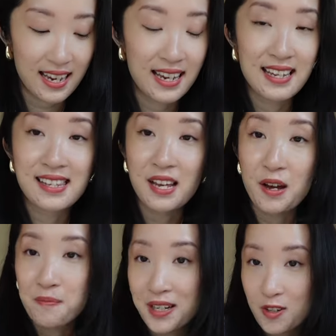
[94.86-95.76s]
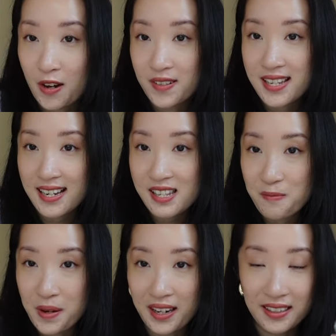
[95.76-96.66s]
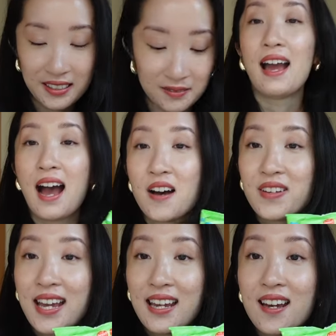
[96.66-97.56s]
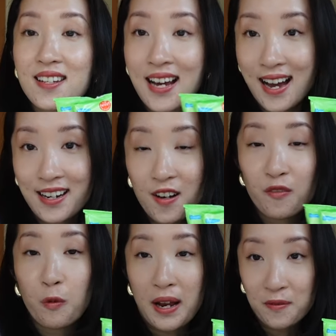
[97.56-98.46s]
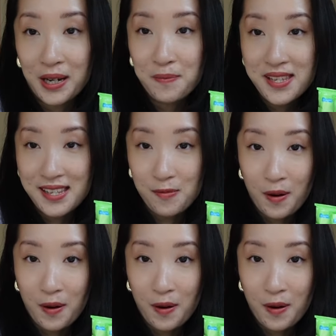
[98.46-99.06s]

is my travel size mirror. I have a ton of wet wipes as